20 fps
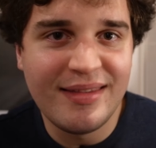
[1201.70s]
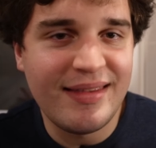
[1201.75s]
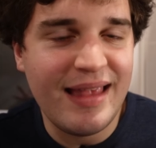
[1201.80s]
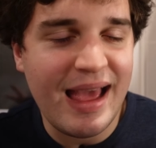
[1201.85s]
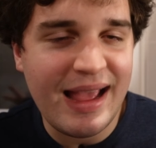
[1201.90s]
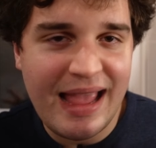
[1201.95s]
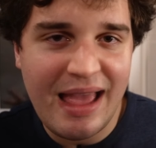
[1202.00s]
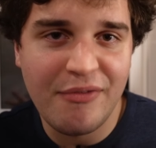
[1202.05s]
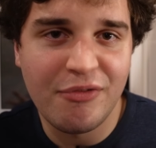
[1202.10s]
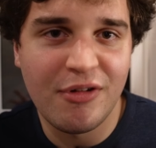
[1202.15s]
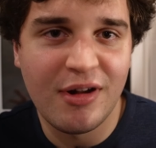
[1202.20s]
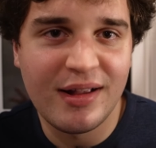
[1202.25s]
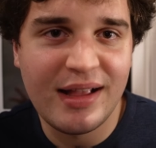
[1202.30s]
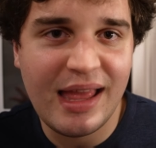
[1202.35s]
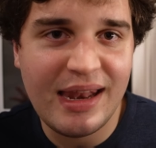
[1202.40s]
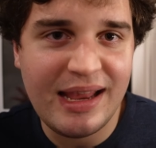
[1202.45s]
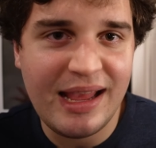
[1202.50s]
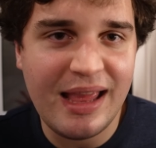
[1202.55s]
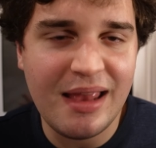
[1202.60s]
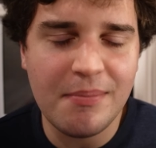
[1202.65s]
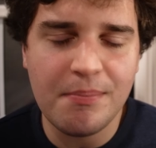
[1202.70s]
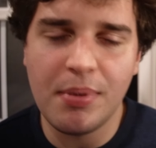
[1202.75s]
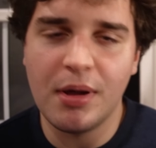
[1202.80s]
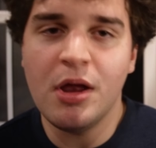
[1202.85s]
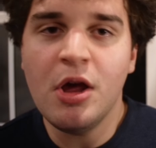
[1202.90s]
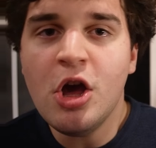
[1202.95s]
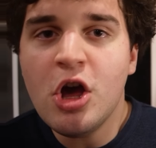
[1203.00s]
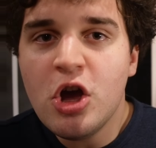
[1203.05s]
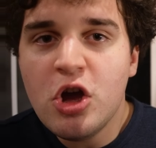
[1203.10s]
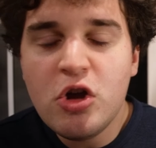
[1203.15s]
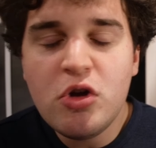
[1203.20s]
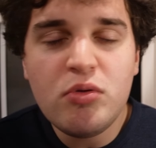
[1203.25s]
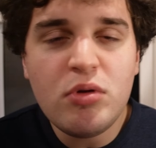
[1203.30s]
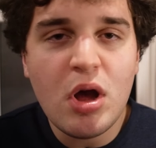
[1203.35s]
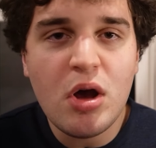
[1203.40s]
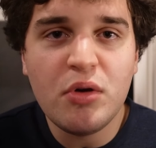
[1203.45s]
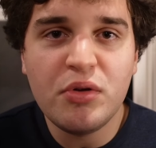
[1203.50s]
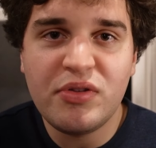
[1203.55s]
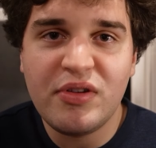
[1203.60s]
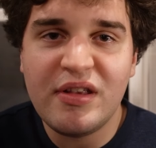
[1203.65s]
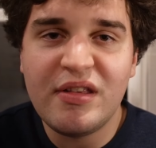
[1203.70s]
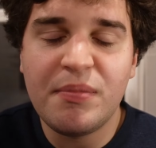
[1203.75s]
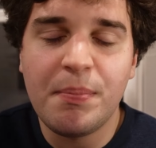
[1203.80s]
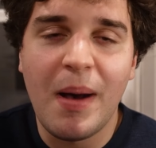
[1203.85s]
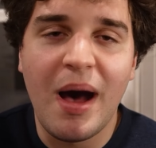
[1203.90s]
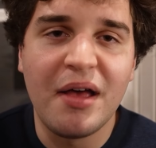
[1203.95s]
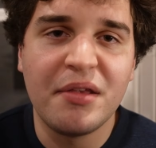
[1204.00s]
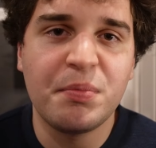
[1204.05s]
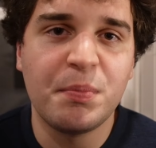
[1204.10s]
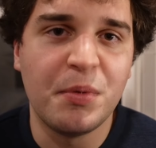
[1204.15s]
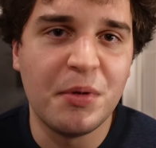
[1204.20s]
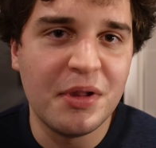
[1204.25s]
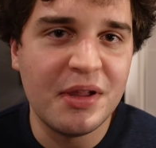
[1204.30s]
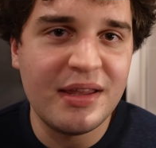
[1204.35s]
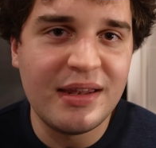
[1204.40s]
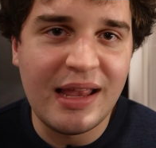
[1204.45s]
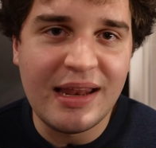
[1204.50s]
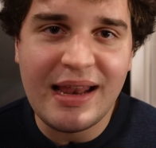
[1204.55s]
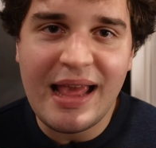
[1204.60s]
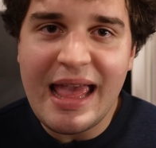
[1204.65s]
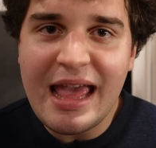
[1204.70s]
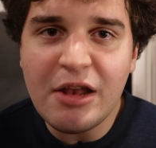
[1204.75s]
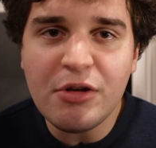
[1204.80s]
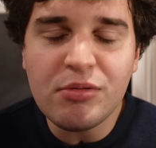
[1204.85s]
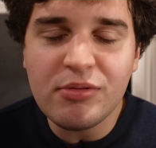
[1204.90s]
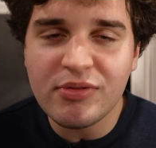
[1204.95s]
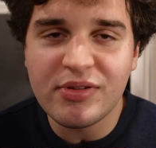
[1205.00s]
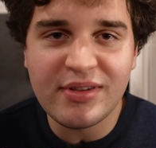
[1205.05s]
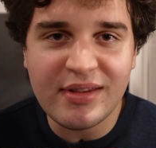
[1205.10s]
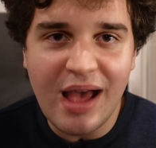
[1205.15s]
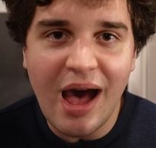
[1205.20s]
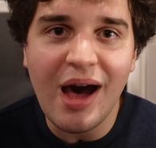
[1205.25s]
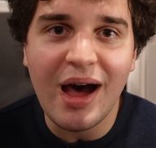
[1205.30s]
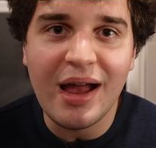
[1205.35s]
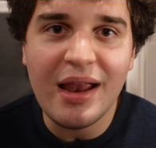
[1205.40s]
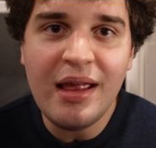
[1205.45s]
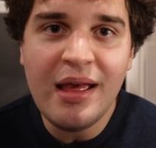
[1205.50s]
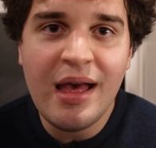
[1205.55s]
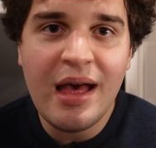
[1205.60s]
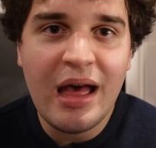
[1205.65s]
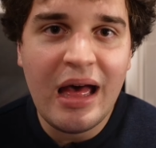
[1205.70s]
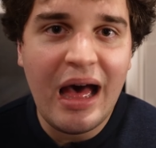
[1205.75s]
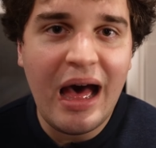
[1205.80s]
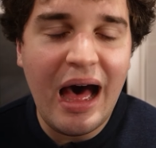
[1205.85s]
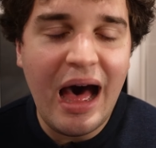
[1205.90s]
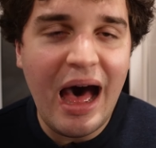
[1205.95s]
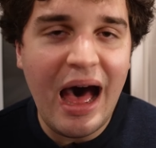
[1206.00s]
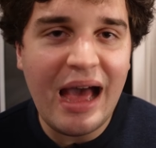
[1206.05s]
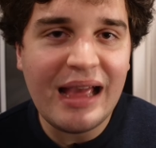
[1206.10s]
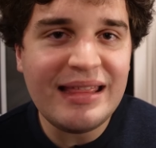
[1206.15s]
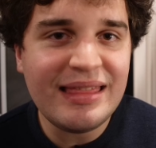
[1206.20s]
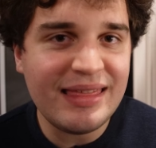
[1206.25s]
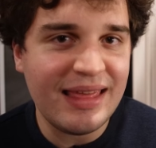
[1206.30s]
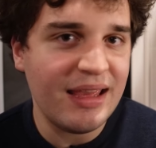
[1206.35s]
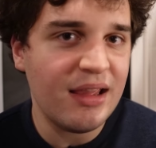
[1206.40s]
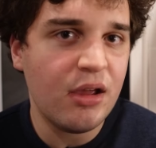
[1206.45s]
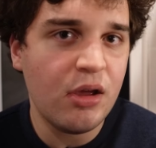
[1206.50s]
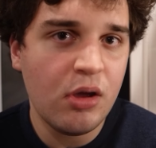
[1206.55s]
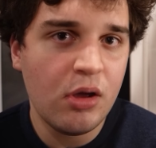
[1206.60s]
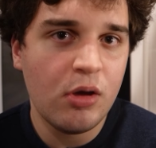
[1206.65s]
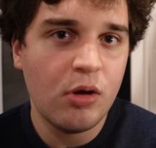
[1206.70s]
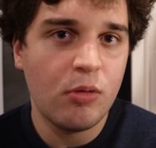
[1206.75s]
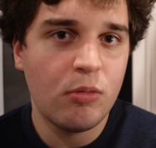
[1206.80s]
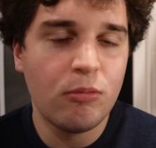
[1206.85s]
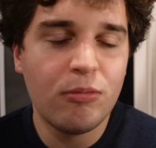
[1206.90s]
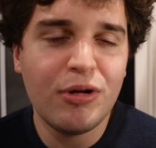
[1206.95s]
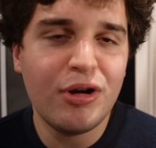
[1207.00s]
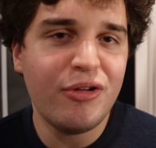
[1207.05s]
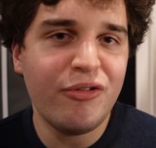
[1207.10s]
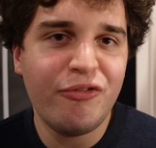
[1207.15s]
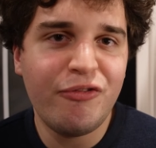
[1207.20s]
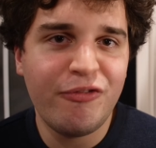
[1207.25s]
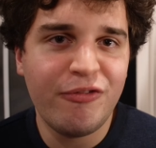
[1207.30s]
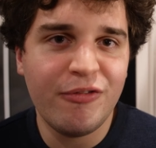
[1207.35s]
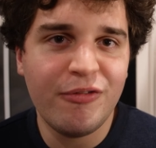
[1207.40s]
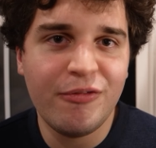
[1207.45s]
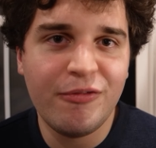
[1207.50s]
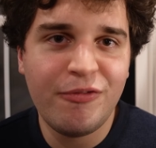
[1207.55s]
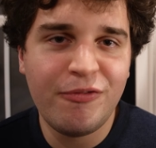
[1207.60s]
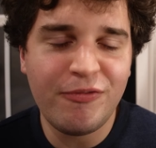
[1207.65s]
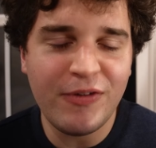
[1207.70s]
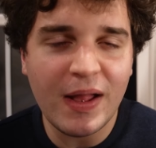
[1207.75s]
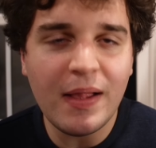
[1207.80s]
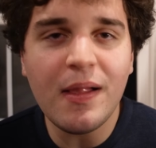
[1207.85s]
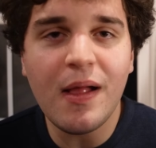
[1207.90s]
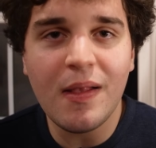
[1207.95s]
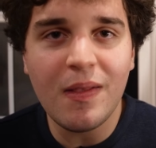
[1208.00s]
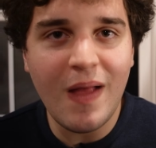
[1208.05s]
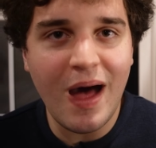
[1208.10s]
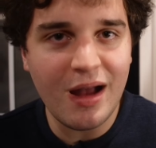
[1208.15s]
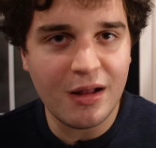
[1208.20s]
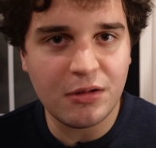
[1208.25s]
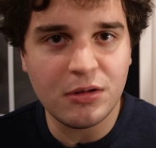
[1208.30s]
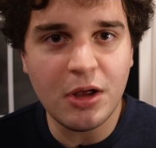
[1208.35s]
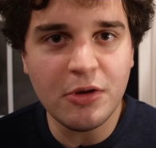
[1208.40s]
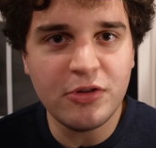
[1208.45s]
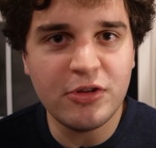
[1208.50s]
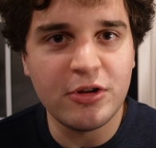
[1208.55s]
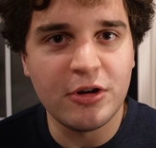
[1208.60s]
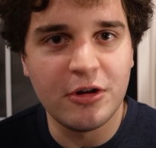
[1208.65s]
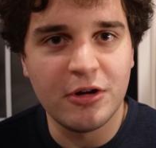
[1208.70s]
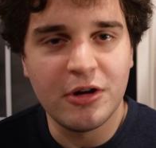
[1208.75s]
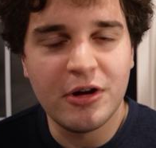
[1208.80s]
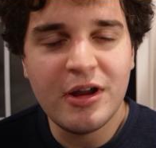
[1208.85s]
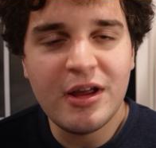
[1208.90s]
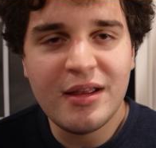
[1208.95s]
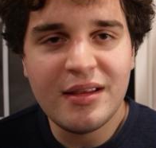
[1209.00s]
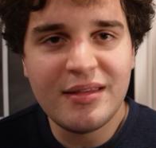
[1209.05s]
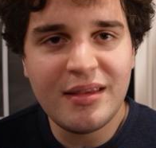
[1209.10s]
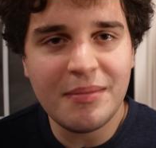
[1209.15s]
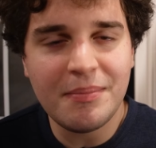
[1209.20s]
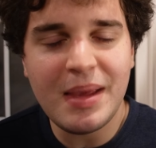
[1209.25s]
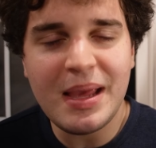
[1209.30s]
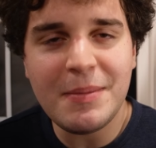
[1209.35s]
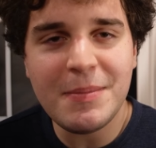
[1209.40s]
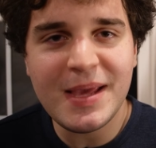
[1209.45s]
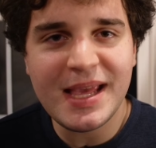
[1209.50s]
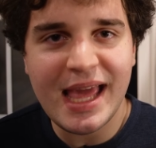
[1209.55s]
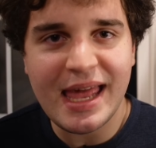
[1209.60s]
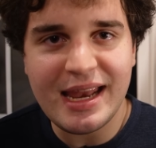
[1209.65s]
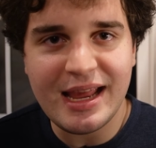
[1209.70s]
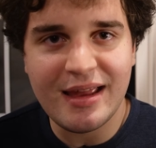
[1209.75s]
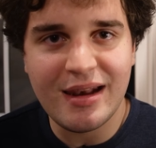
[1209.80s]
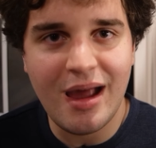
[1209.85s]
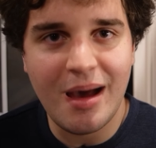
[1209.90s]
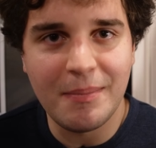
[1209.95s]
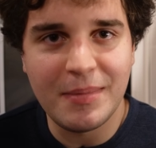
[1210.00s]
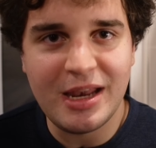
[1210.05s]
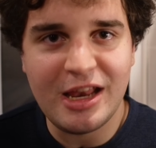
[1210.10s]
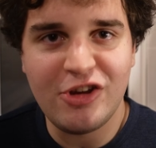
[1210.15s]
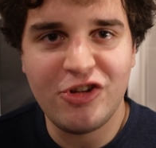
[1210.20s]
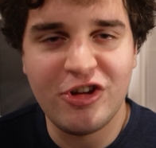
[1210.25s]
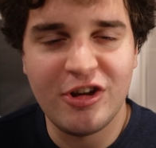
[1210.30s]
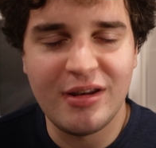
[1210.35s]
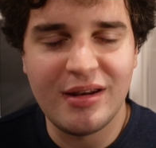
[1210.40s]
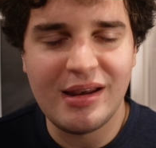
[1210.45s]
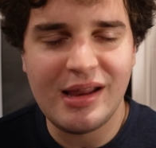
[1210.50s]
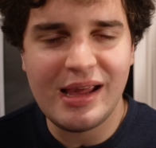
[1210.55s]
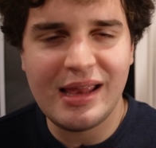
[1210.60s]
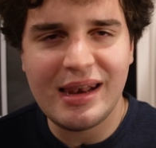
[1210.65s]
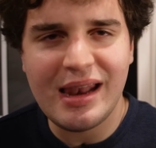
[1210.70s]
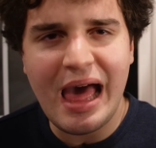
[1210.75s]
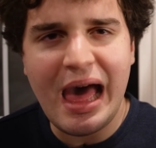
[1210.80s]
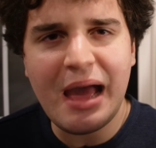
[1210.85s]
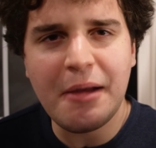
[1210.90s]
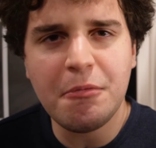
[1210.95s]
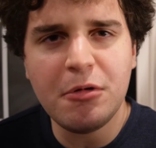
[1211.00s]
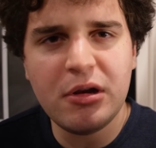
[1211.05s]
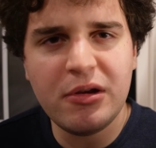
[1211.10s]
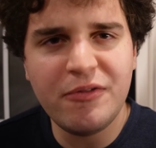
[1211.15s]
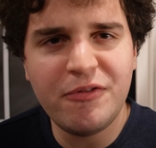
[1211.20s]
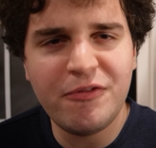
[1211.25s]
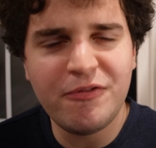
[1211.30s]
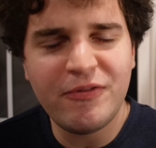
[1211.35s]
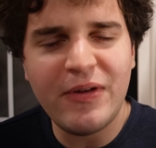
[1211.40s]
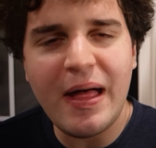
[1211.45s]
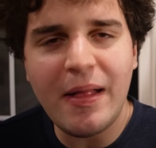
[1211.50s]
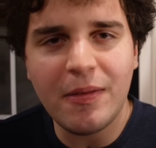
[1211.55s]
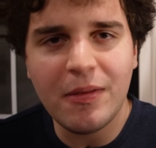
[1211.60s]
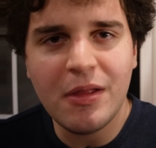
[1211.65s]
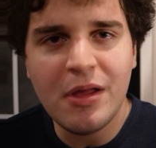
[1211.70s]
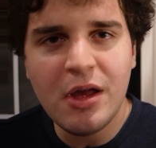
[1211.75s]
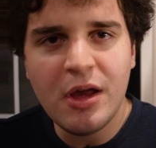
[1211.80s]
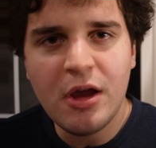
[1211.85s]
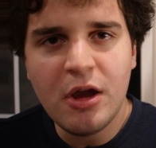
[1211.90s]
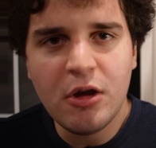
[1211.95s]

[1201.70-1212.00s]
Zac Efron getting in, but who knows, it's possible. And then Andrew Scott, I think, would have felt a lot closer to maybe getting a nomination. And I would have felt